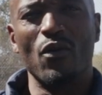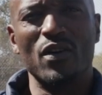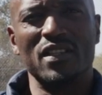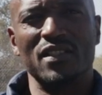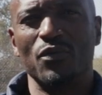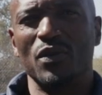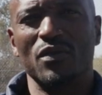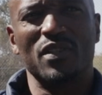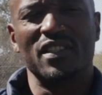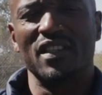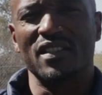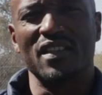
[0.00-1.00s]
was
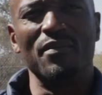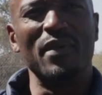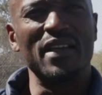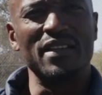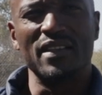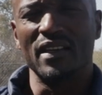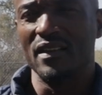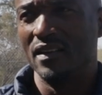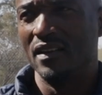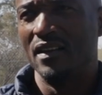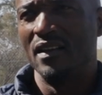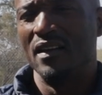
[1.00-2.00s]
just amazing.
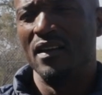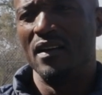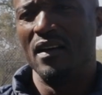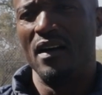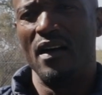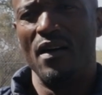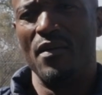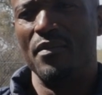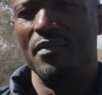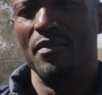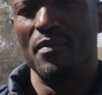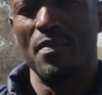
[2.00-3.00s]

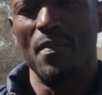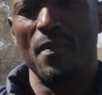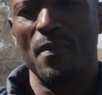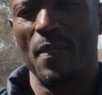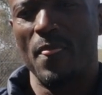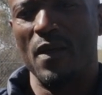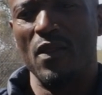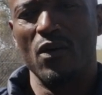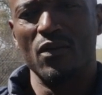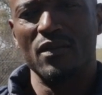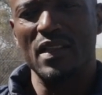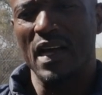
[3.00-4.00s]
You
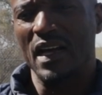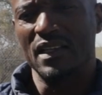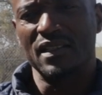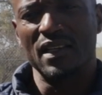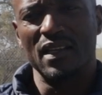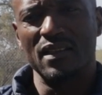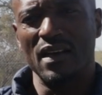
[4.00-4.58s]
know, like I said,